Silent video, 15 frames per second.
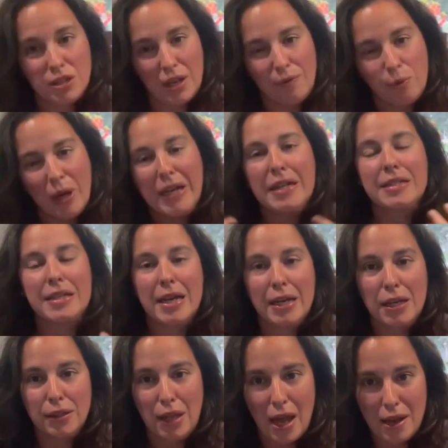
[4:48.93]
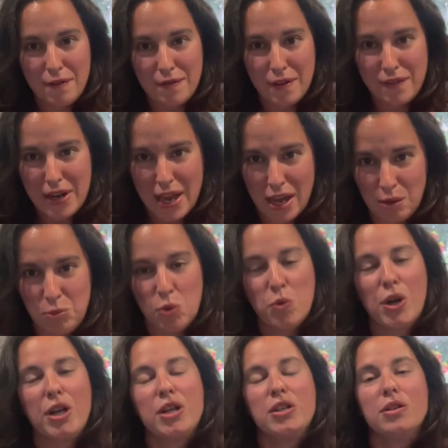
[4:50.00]
If we're going to take a life of an animal,
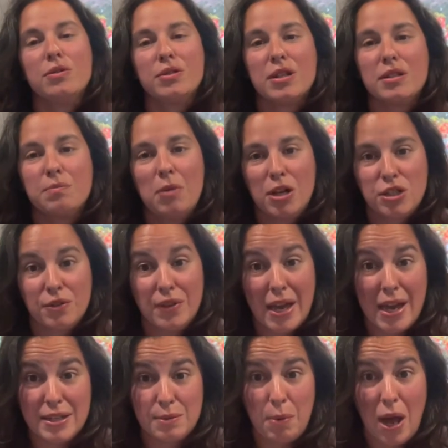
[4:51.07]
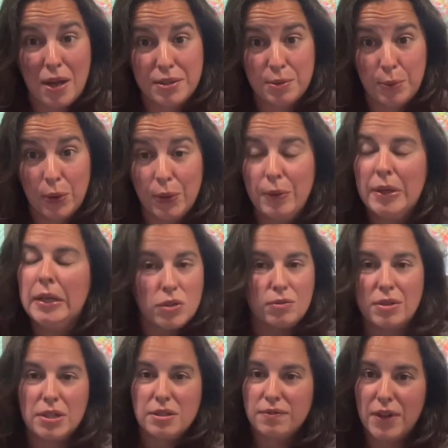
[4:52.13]
we're going to use as much of it as possible.
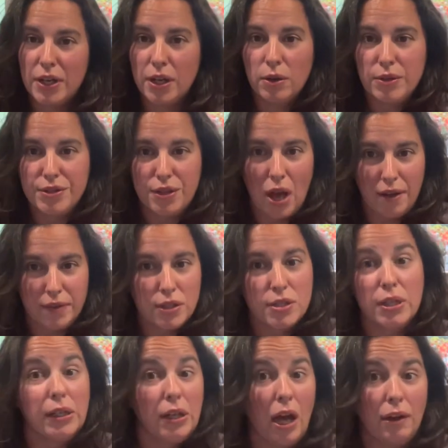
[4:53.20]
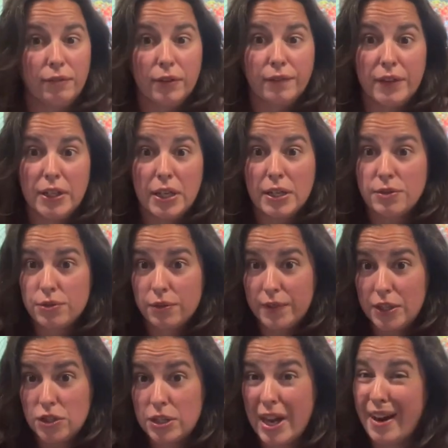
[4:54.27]
This video is obviously not for vegans or
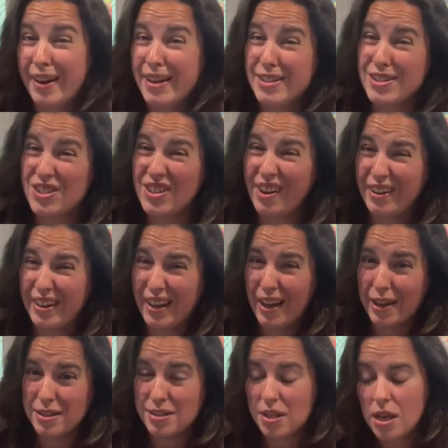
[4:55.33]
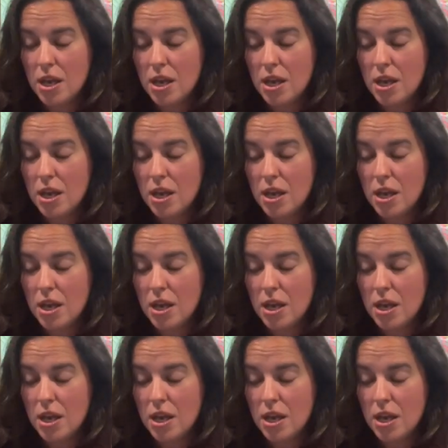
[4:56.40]
vegetarians. Sorry, guys.